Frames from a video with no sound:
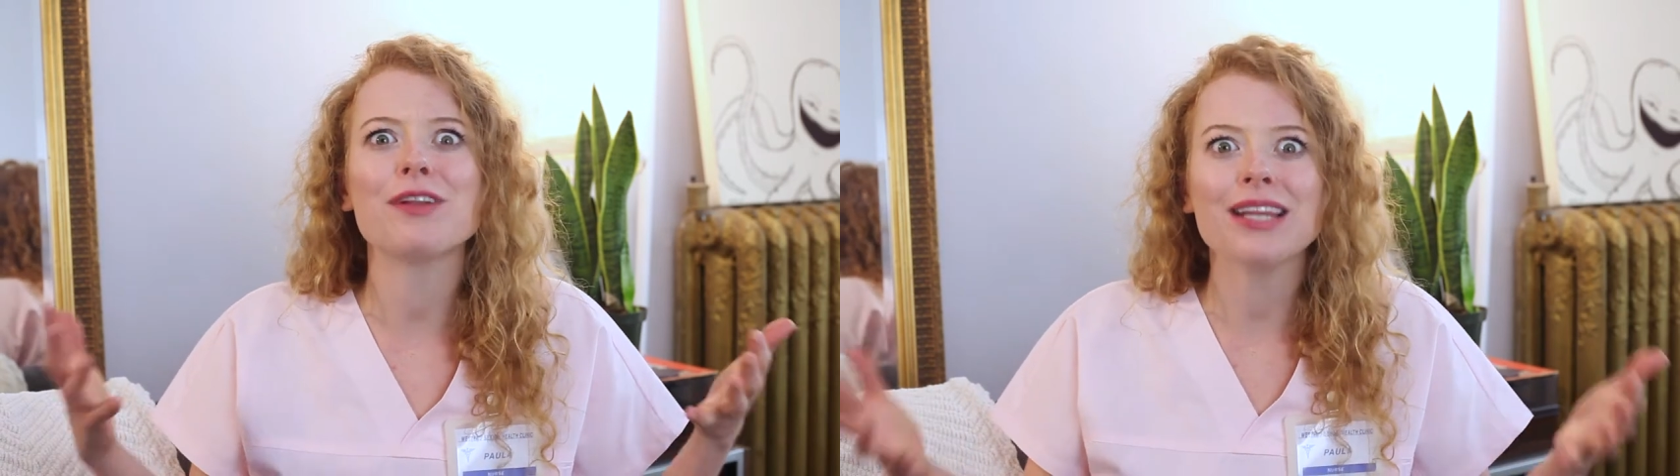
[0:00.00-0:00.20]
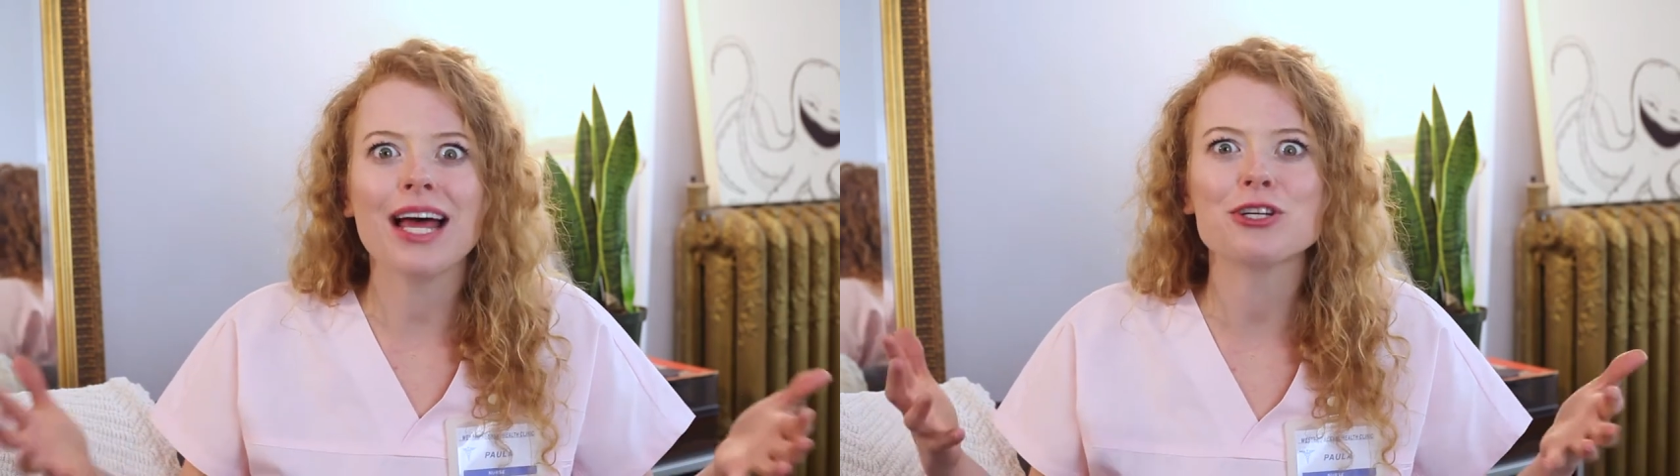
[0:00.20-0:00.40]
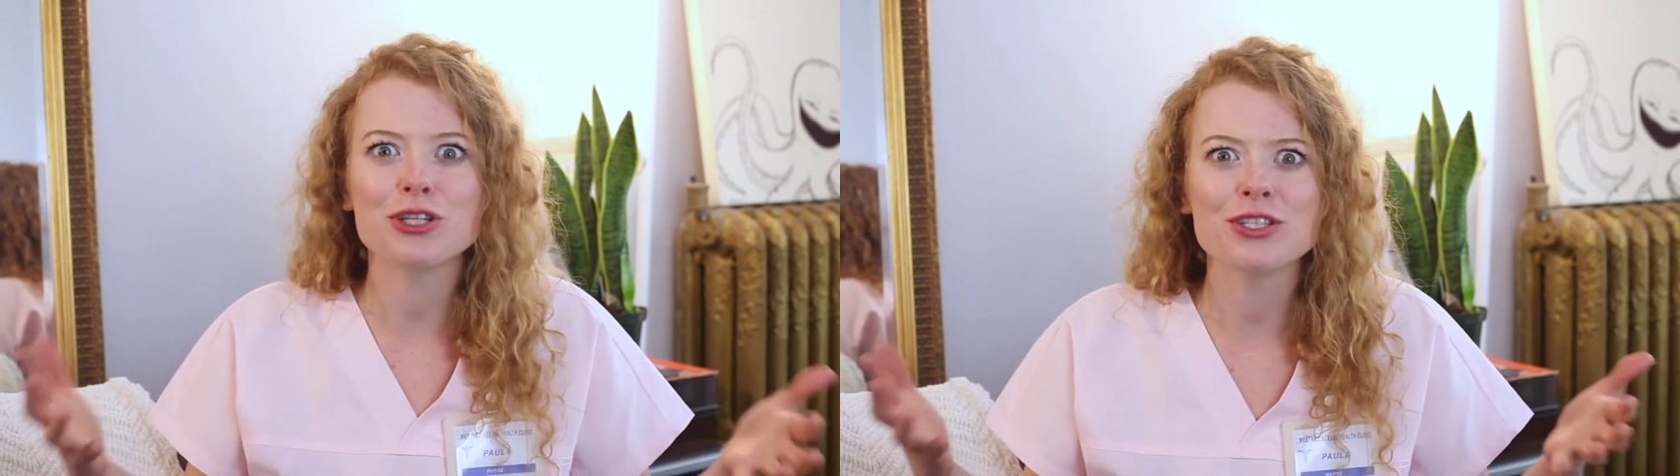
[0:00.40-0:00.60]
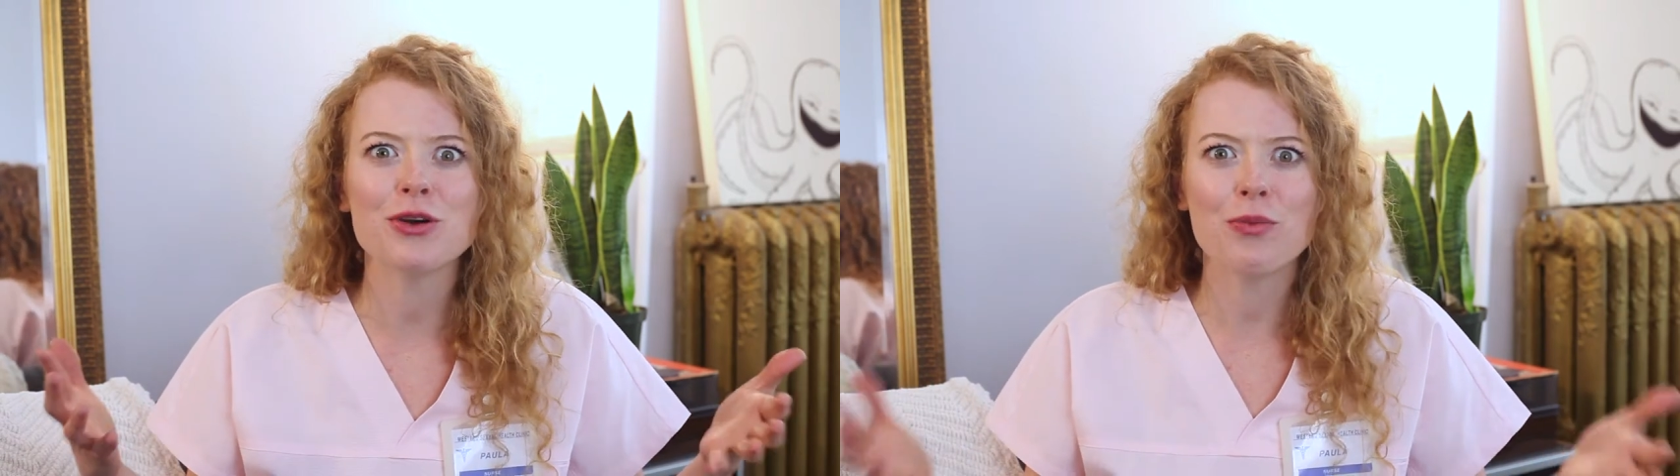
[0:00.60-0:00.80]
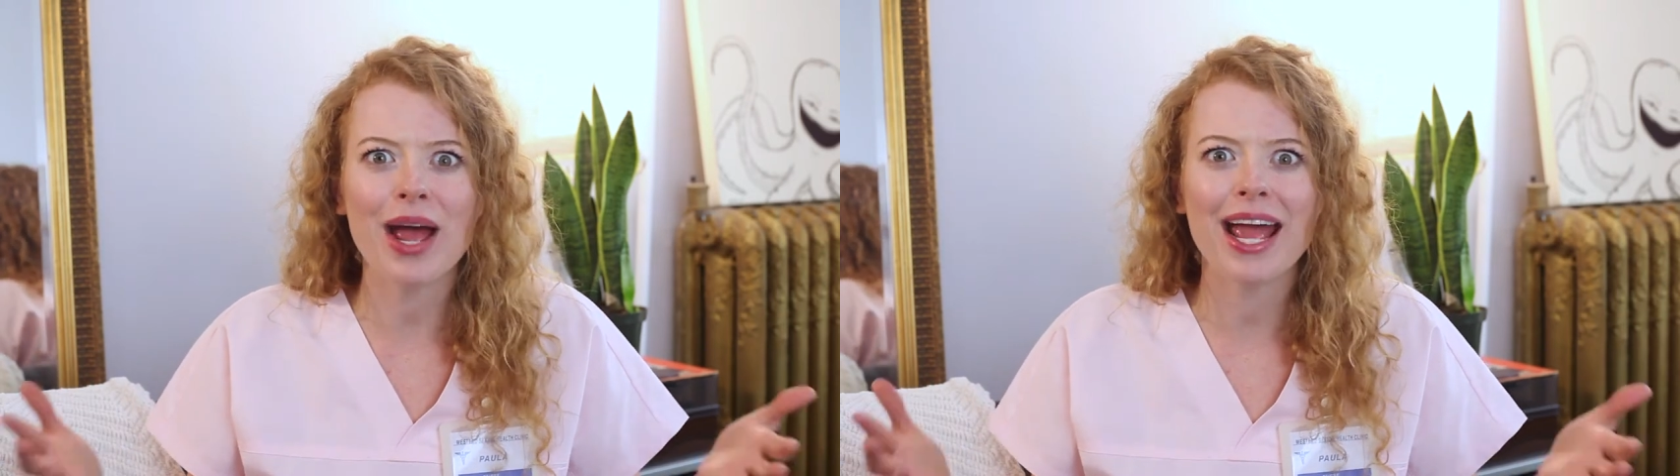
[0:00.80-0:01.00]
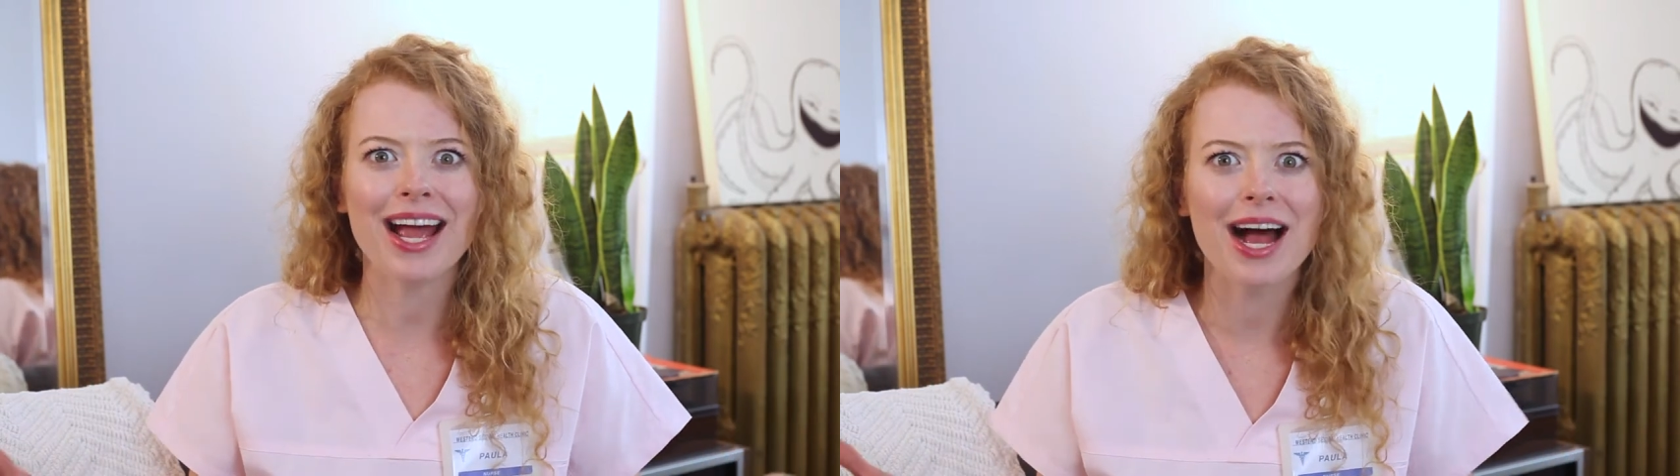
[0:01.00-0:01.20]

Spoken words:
flushes away